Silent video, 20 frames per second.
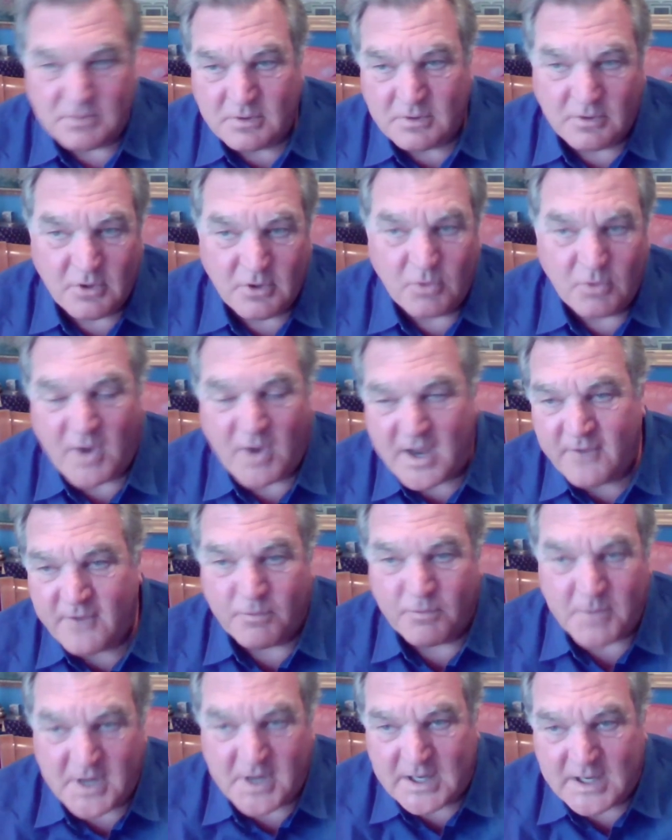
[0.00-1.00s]
good way for
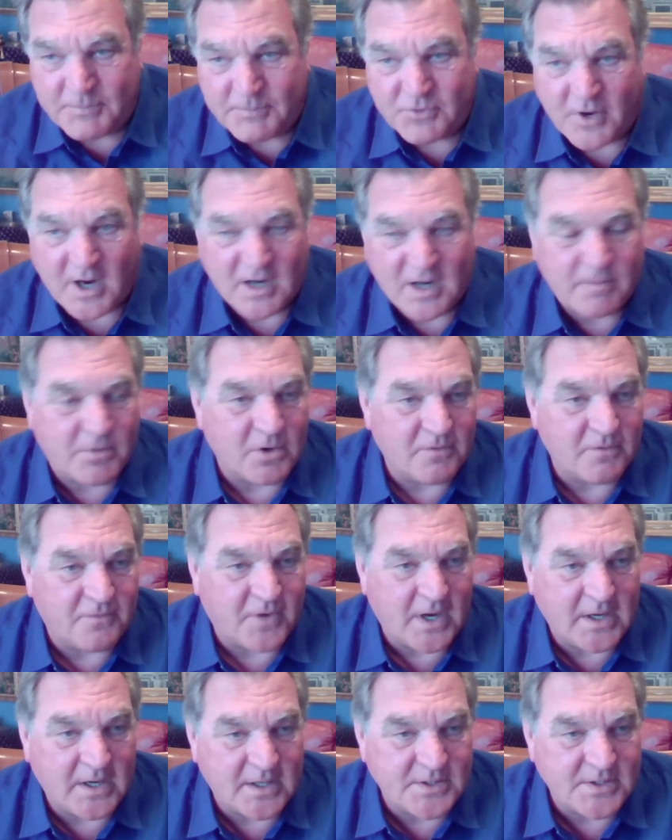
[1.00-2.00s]
me to keep track of my own
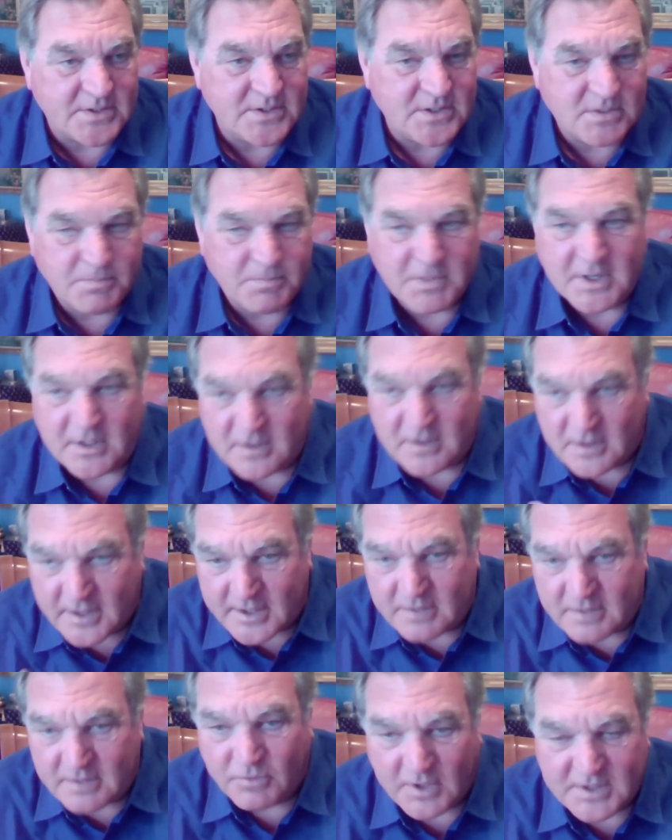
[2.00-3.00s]
finances. But
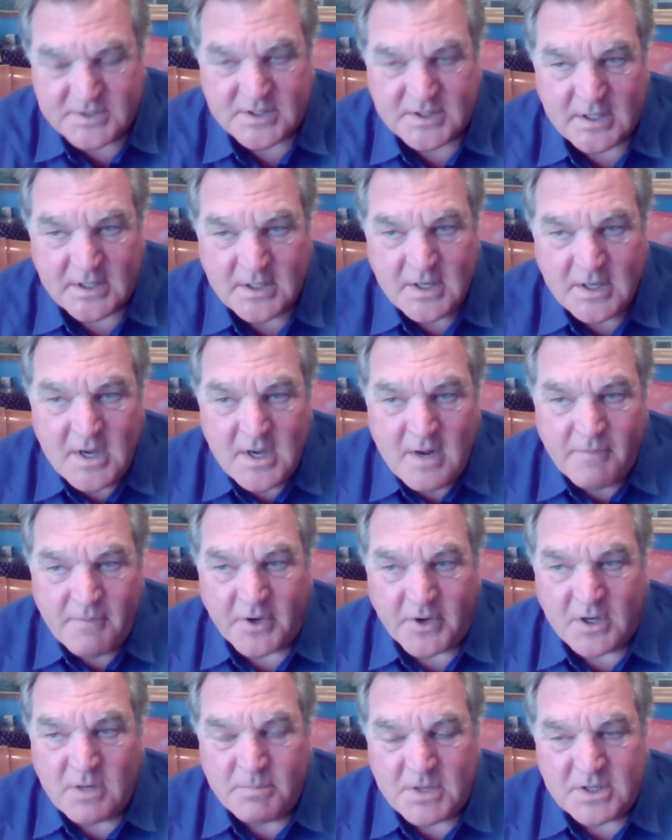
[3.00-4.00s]
like Rick said,
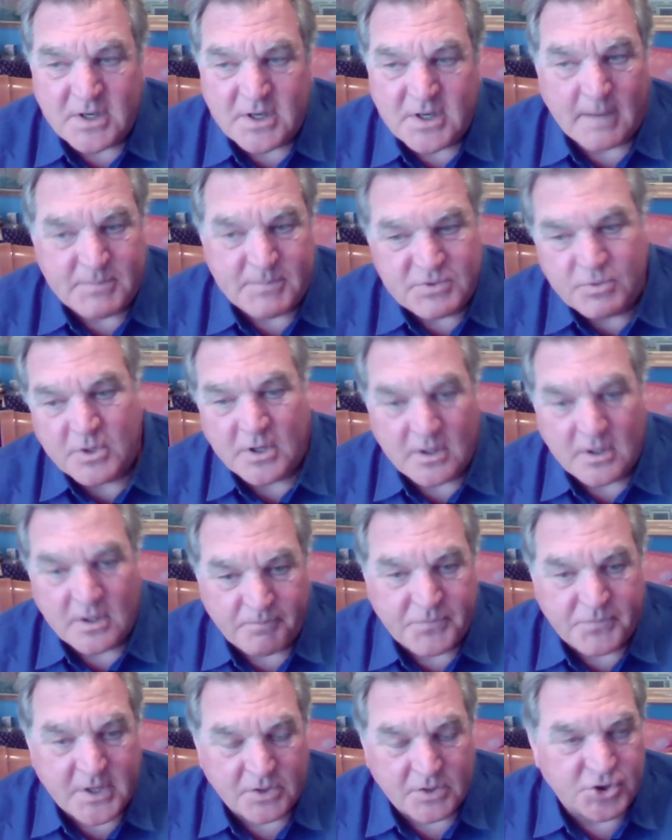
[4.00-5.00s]
there can be times where,
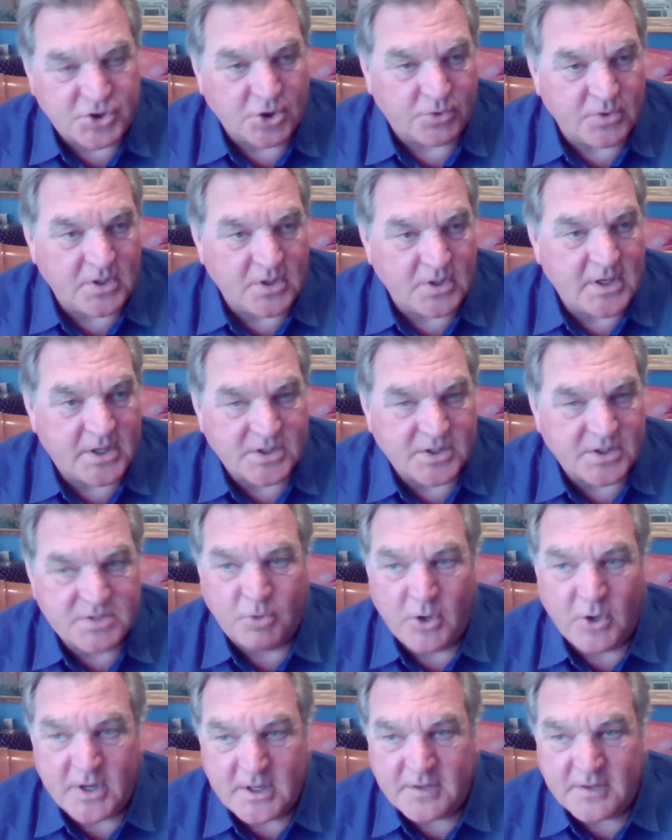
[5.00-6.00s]
children get
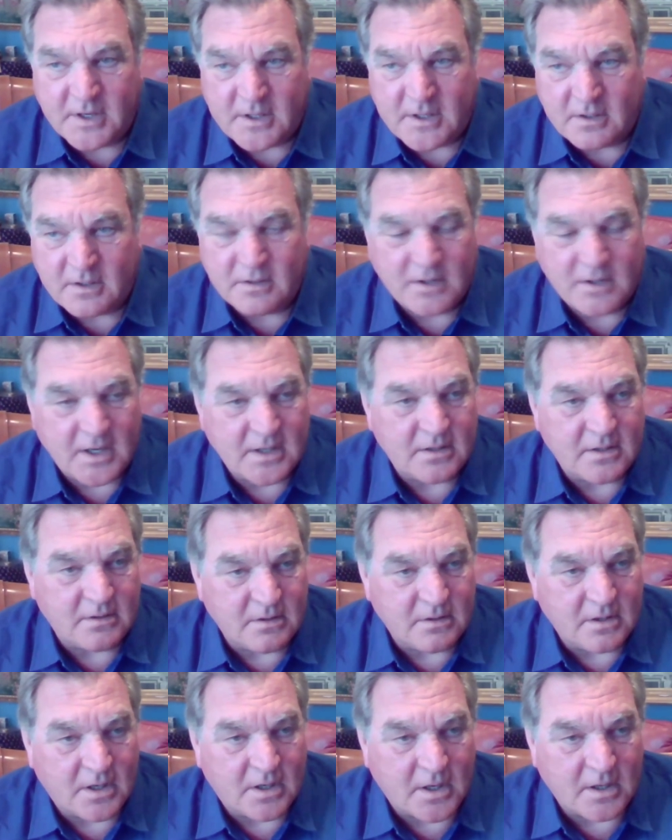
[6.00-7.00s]
exploited. They
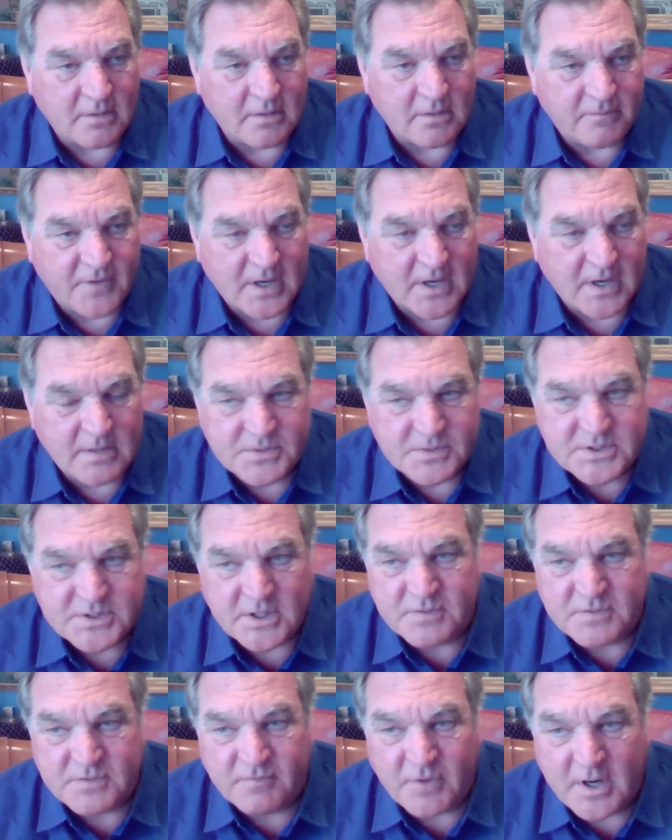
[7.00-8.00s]
can find
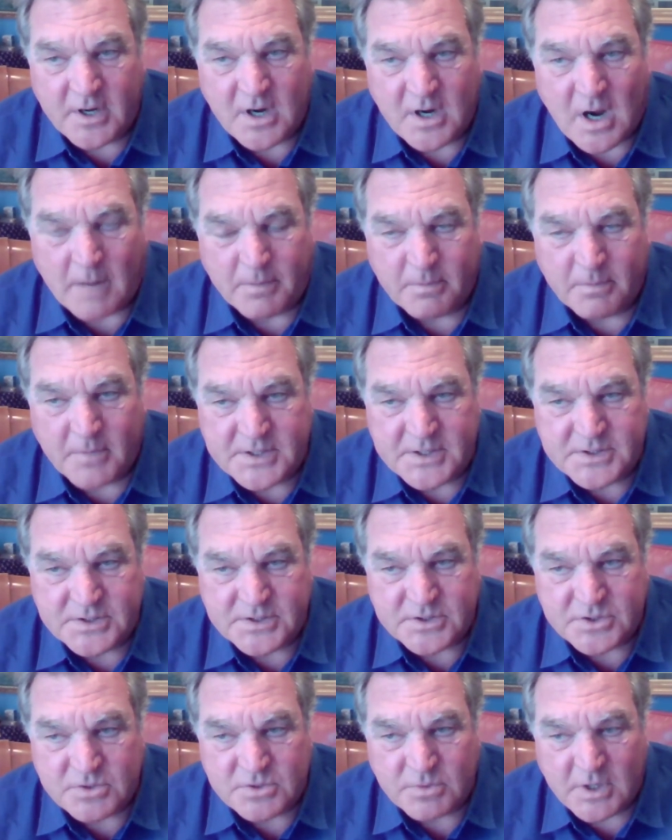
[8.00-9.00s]
themselves in very compromising
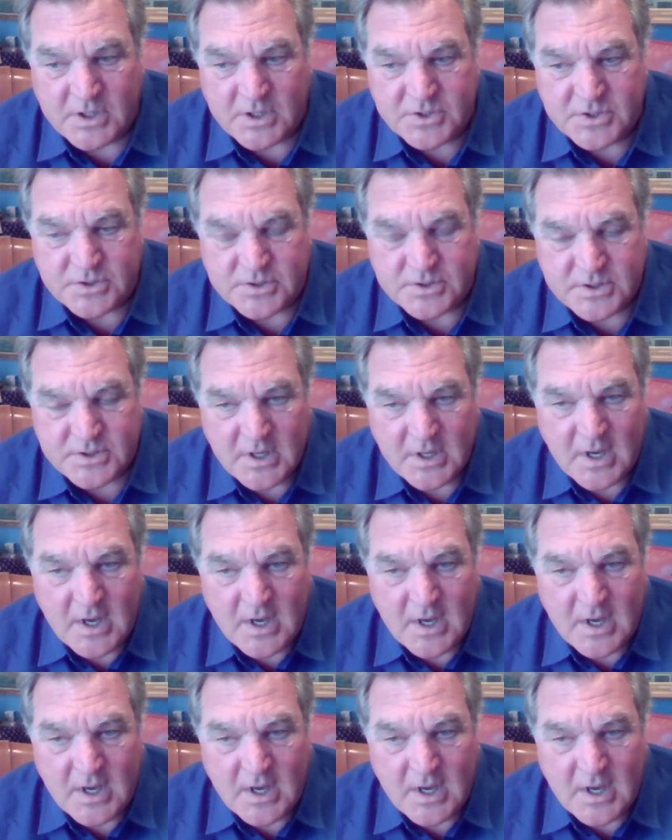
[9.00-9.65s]
situations.